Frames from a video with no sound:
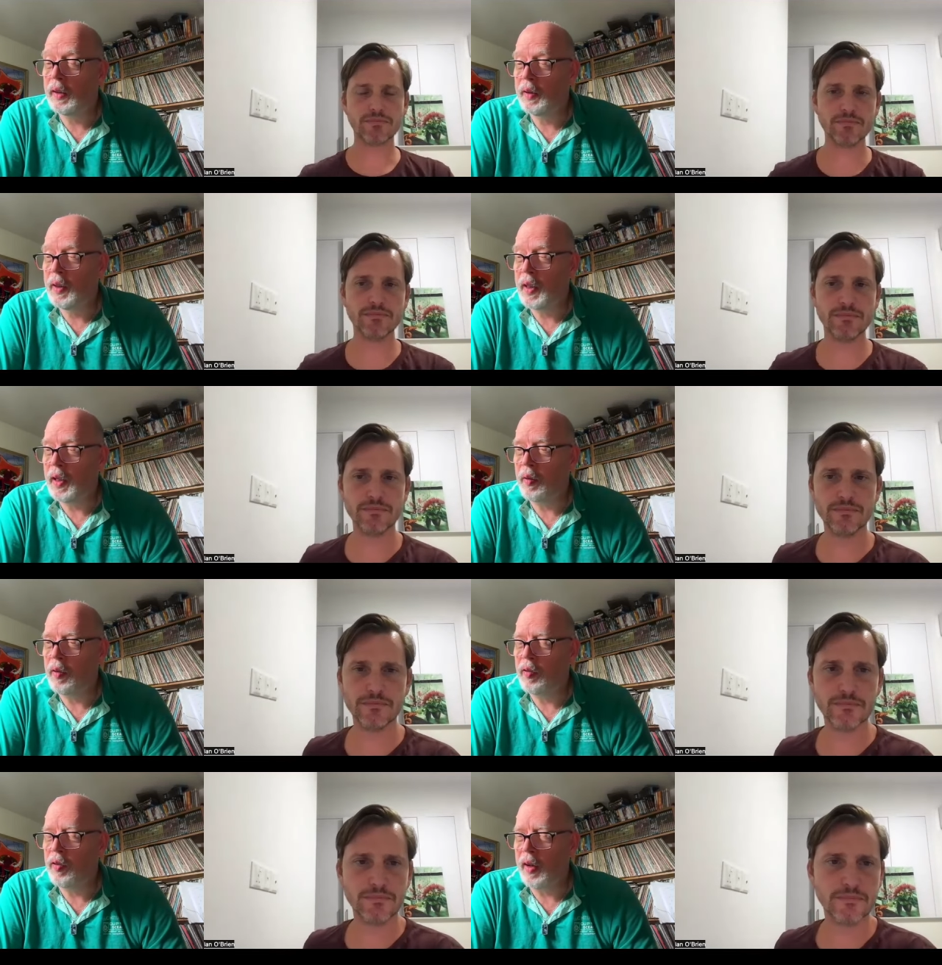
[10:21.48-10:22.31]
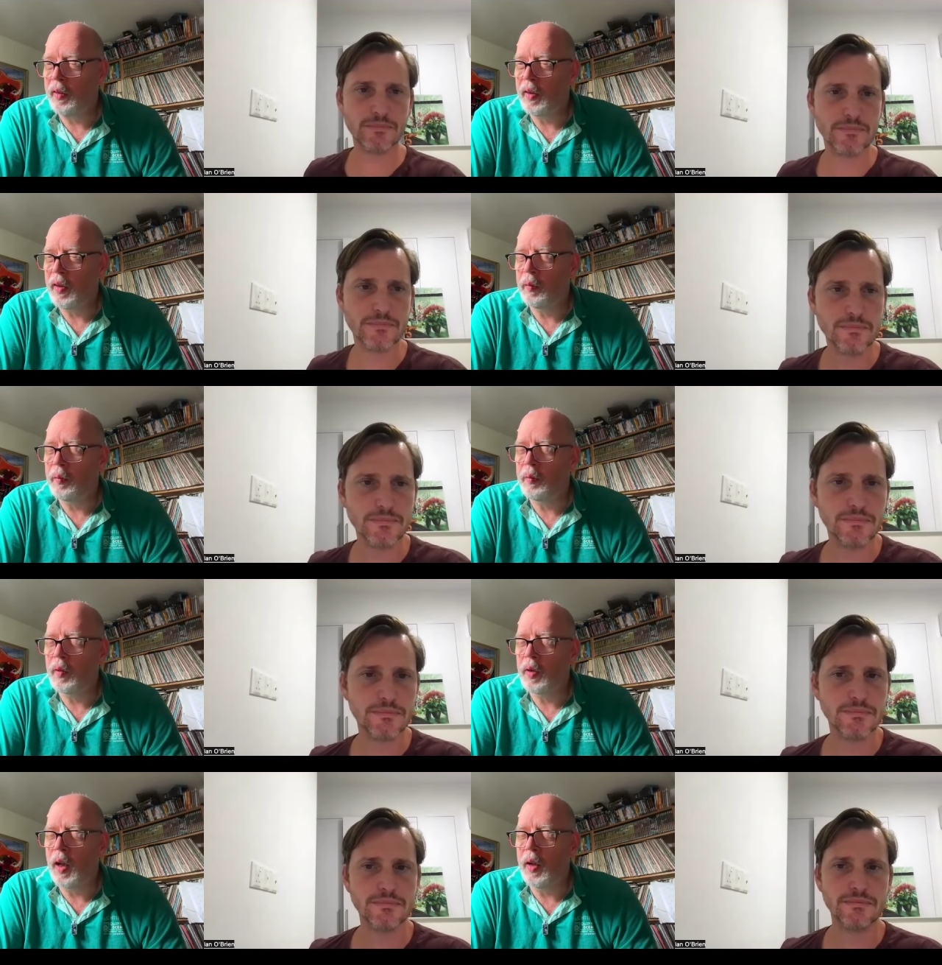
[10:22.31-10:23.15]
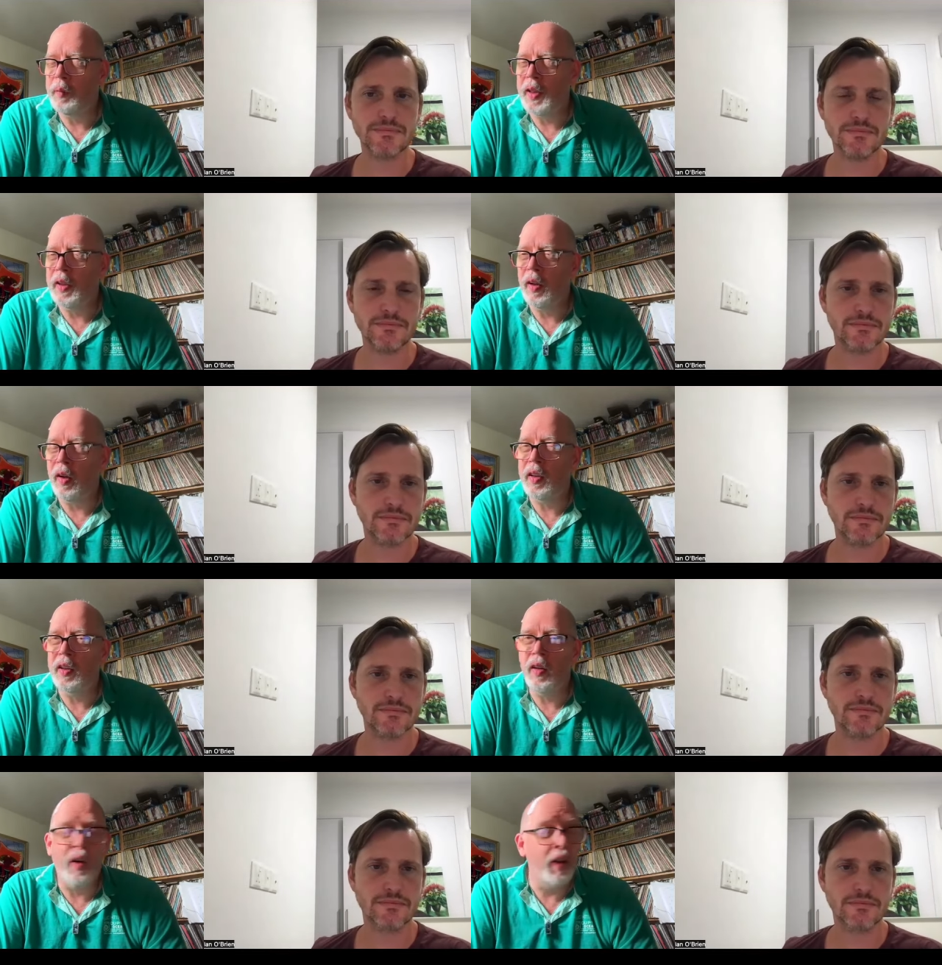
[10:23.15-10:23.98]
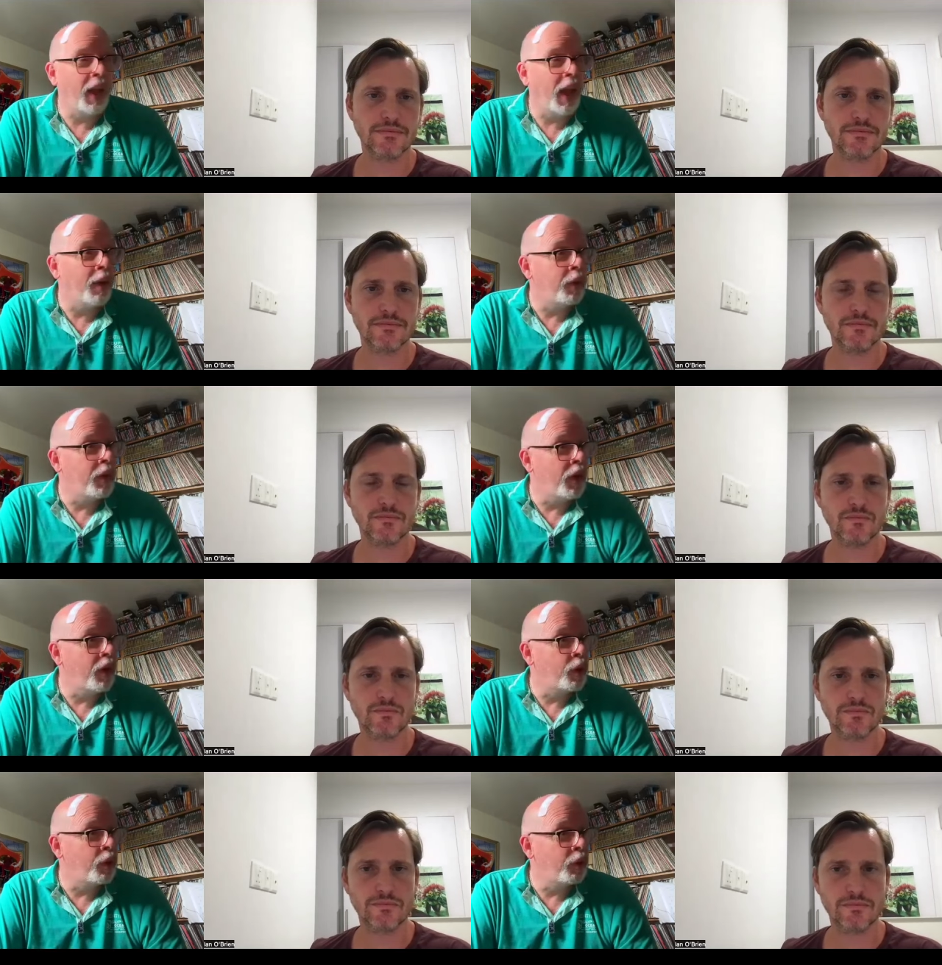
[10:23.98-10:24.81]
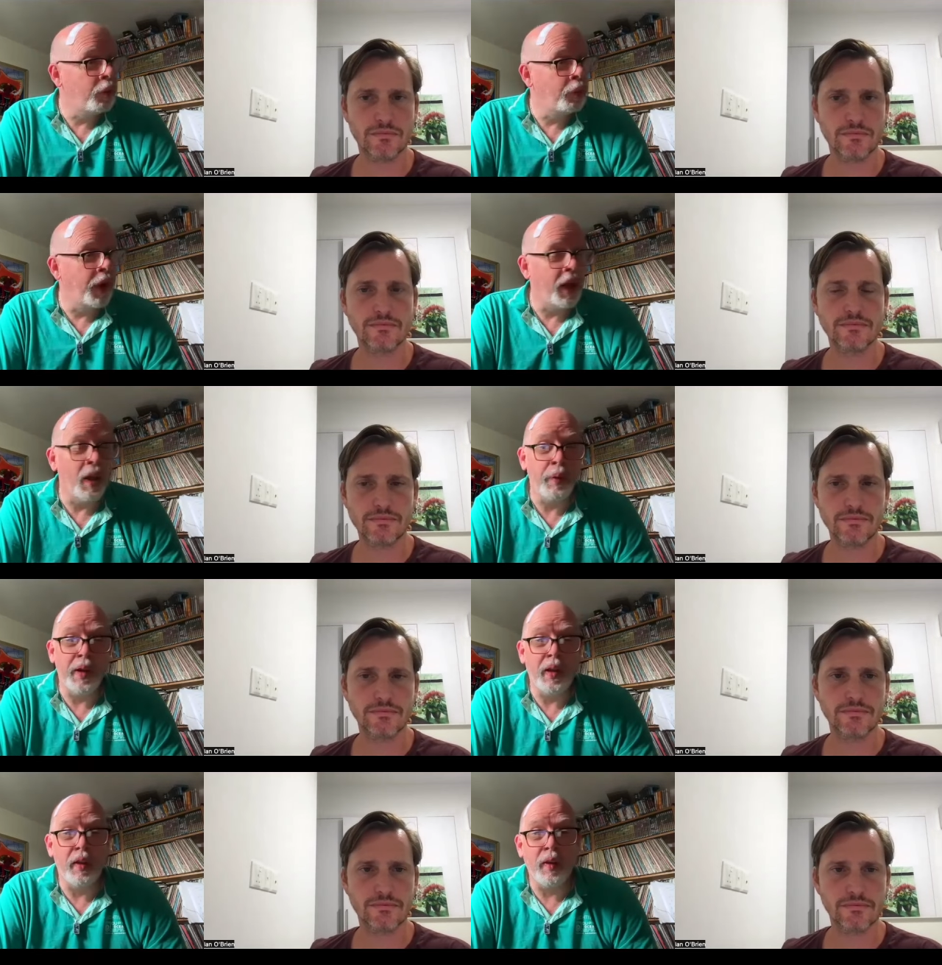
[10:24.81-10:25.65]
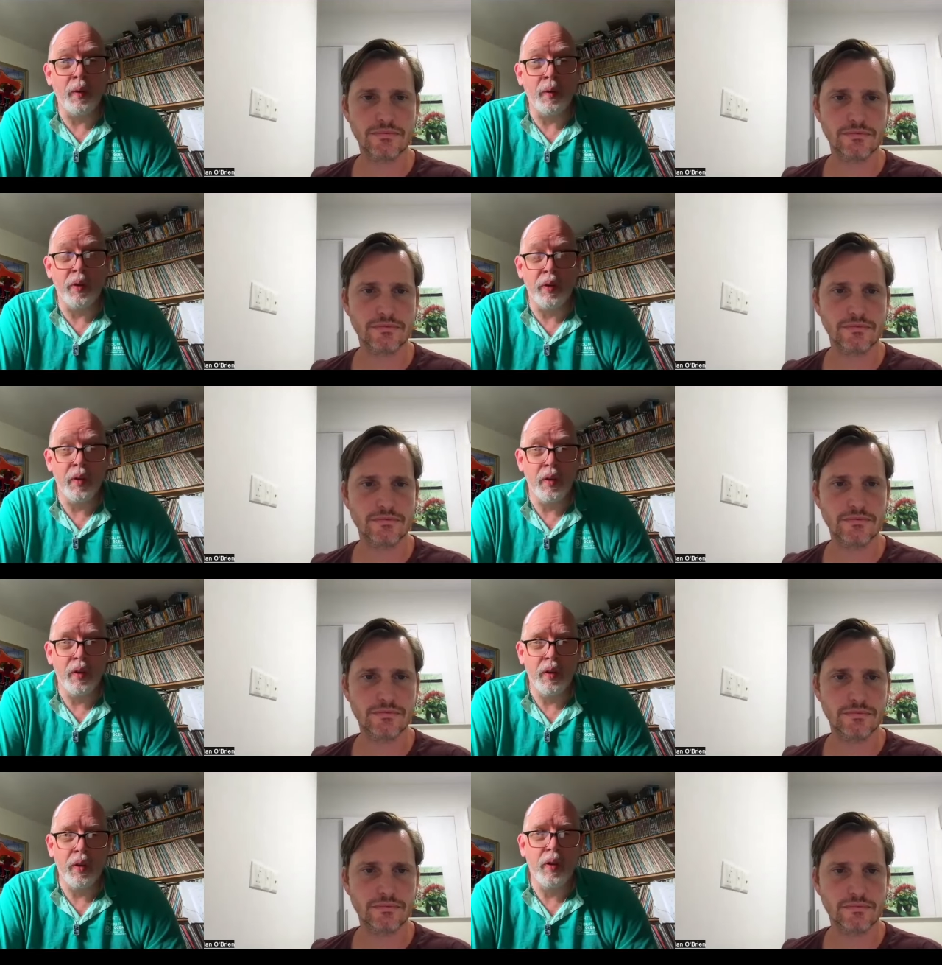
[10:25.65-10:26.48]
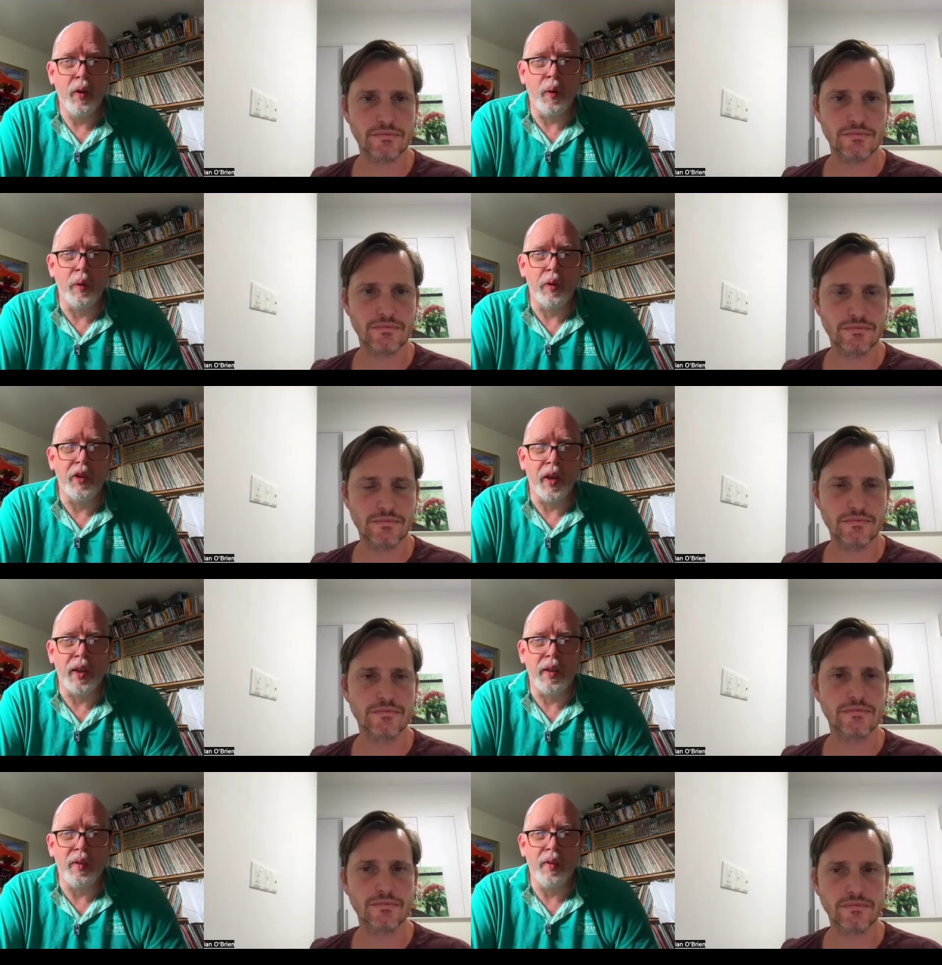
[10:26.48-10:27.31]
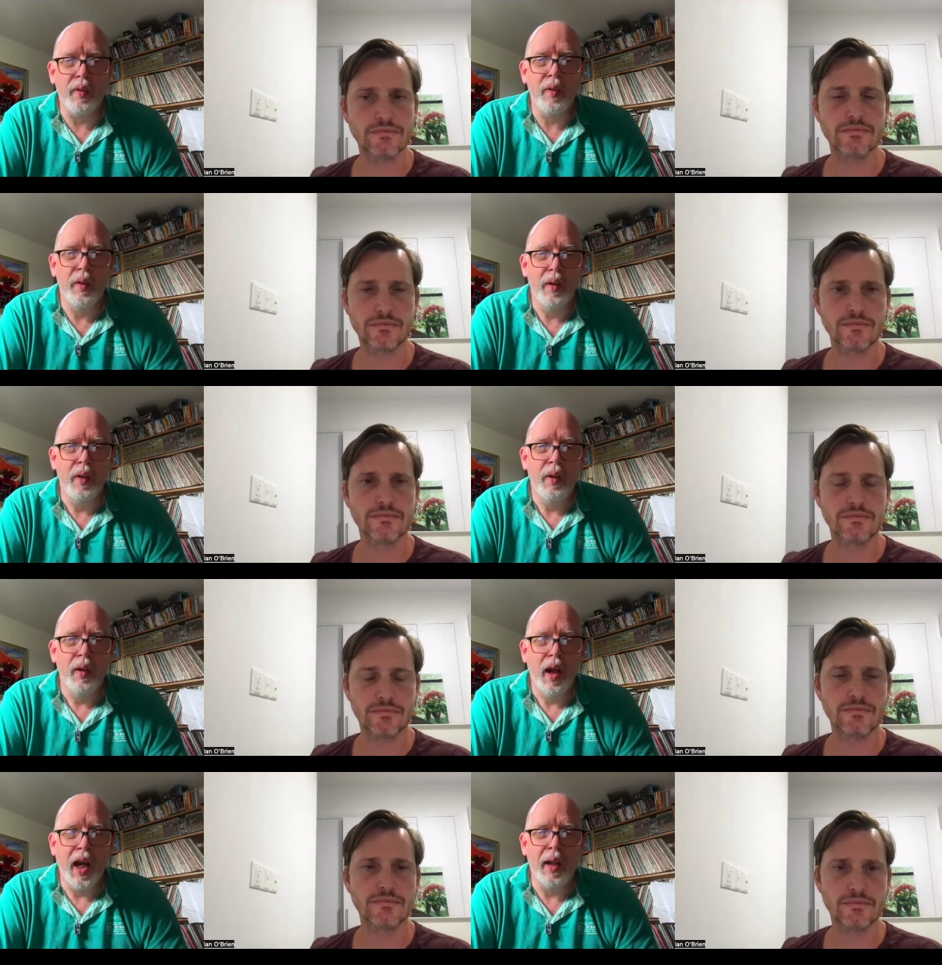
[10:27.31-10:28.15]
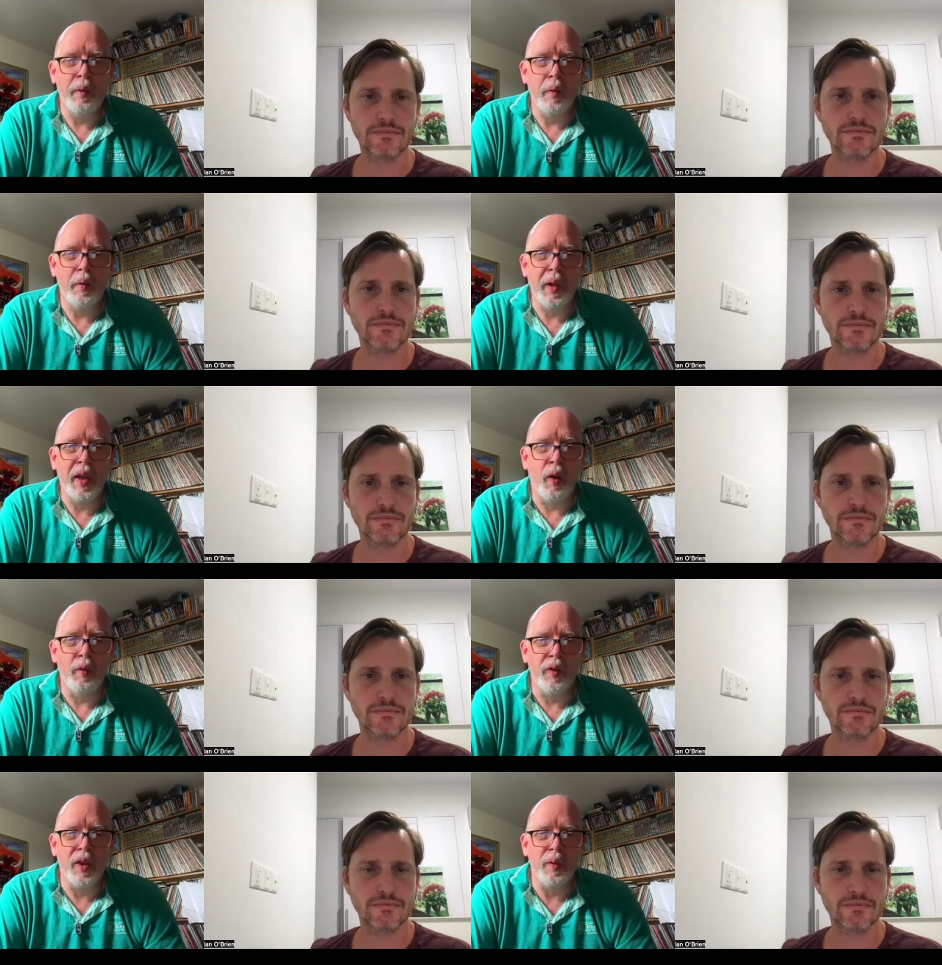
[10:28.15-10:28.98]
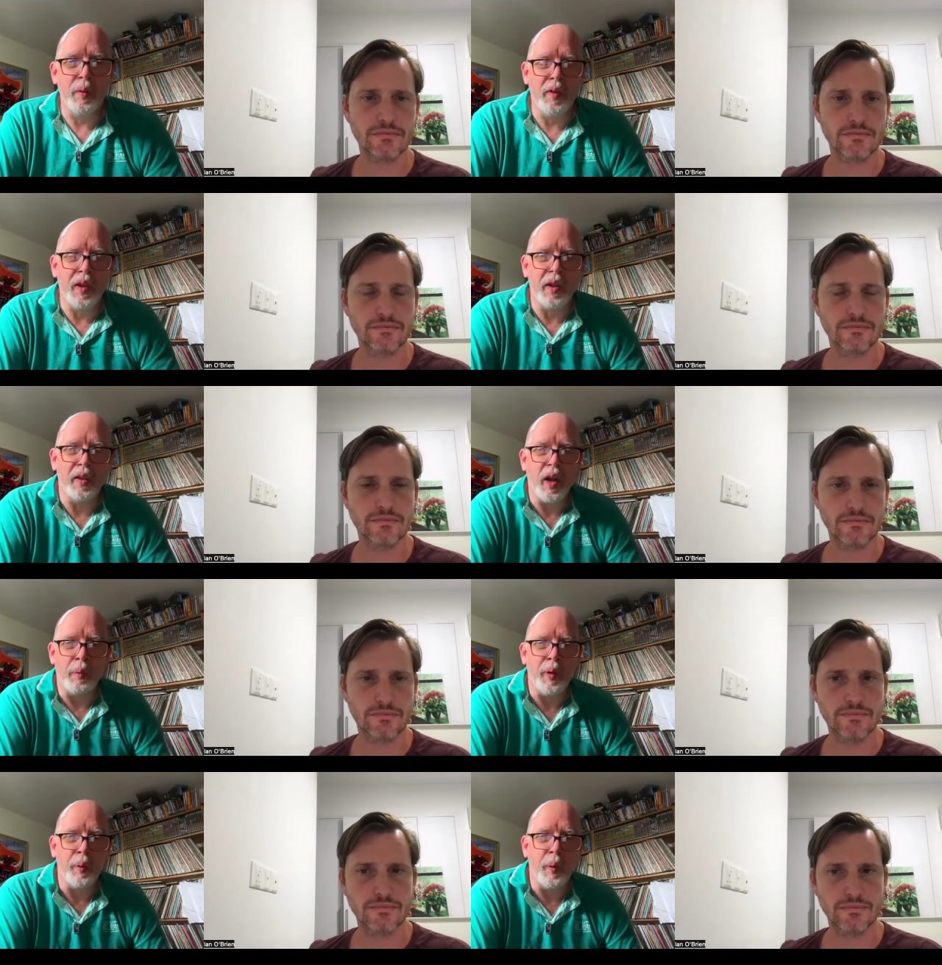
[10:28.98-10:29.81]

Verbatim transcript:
Speaker 1: you know, the fact that I mean, I I now could pick up any of those chord sheets and be confident within a couple of